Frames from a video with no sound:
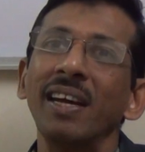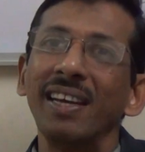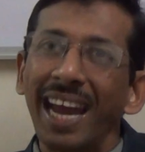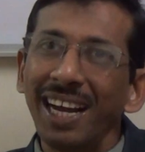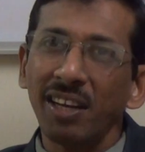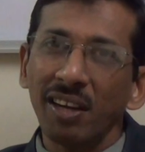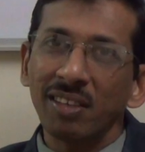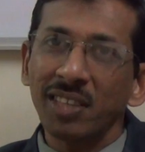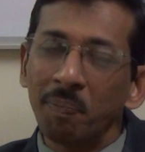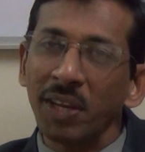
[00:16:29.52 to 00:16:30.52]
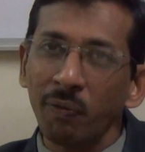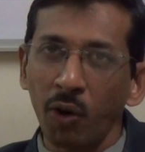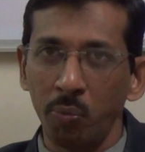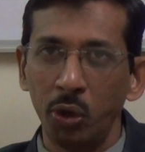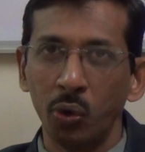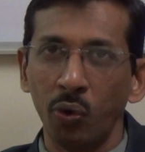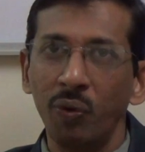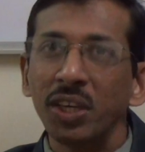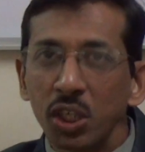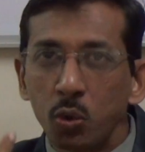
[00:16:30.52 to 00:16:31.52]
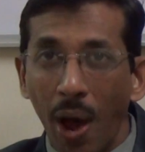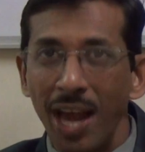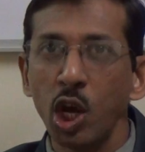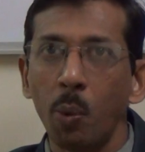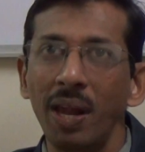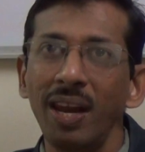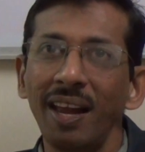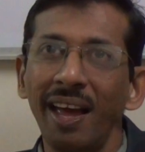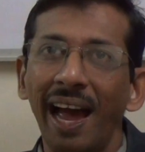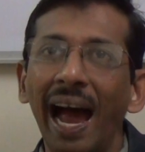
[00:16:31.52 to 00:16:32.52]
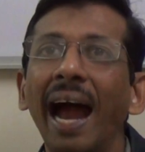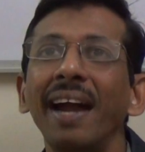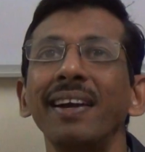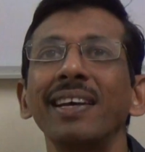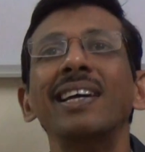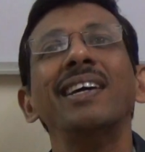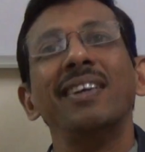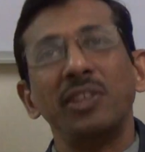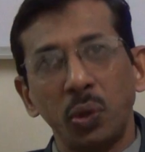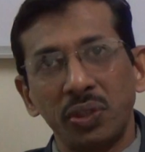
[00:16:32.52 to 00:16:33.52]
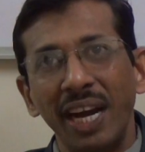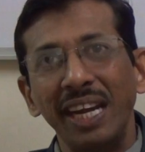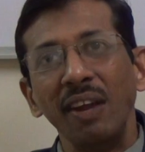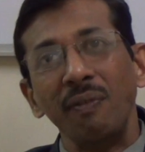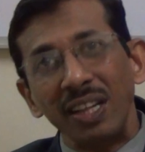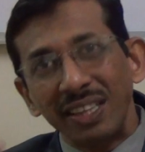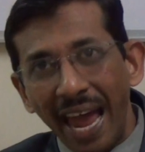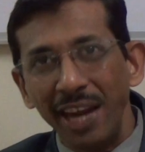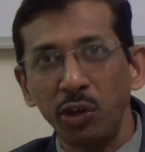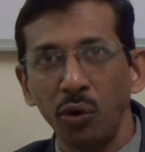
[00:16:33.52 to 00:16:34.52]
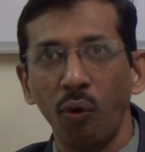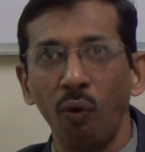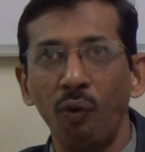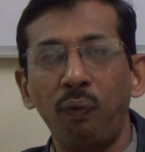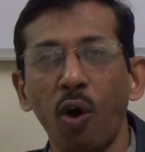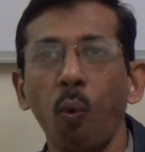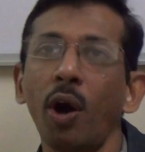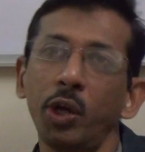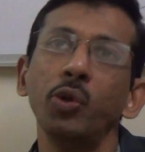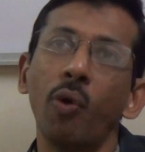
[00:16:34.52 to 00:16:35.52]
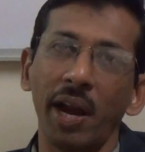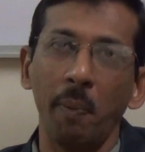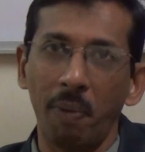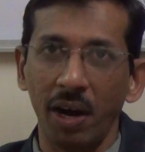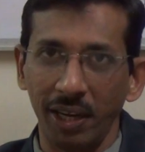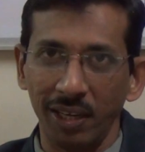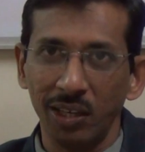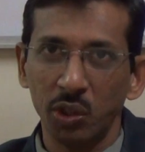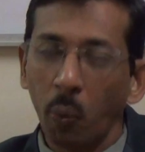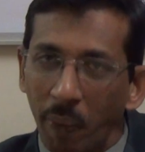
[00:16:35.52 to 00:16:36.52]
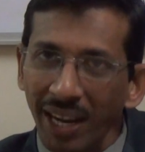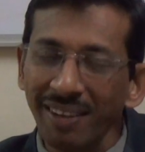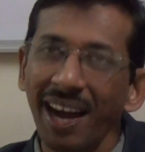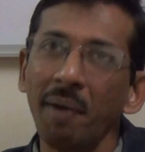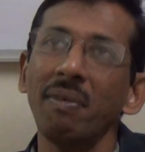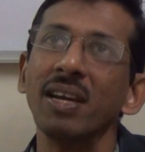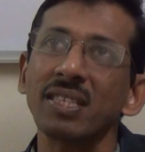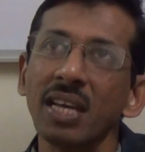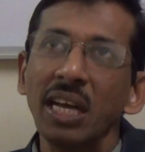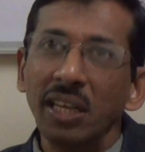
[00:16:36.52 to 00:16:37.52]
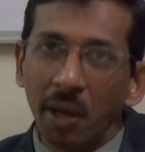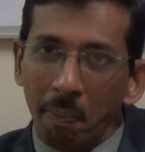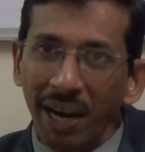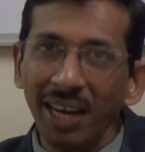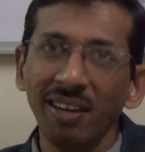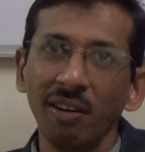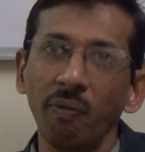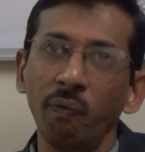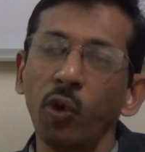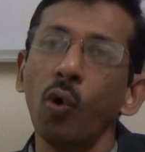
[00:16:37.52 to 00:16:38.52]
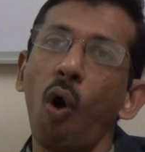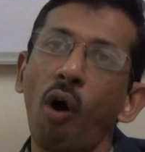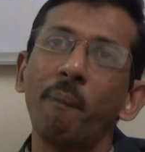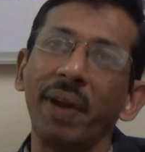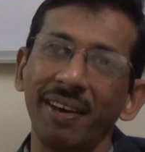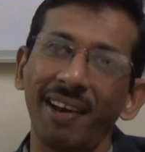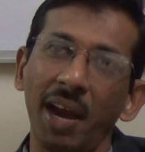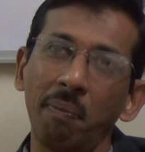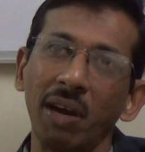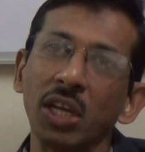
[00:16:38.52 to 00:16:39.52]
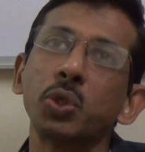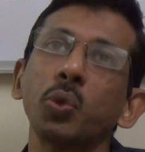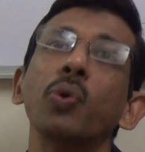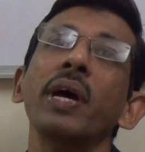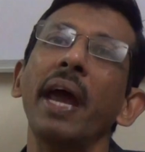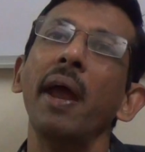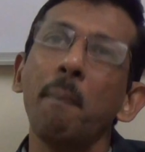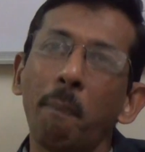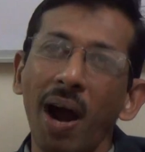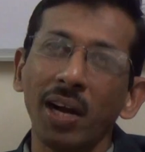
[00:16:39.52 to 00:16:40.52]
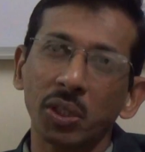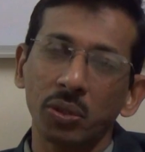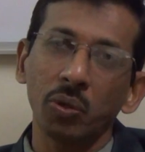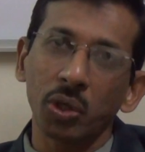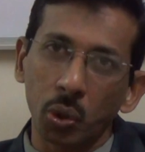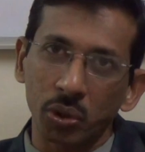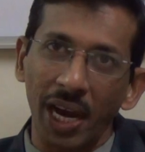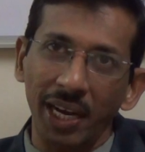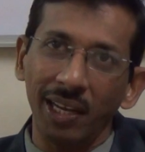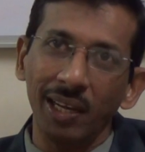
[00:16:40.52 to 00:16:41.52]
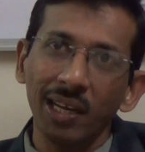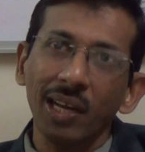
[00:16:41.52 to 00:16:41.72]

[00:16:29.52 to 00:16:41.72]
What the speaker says: get something from you which is valuable, and society will thank you for what you are imparting. So brainwire is the main view of brainwire is to impart to society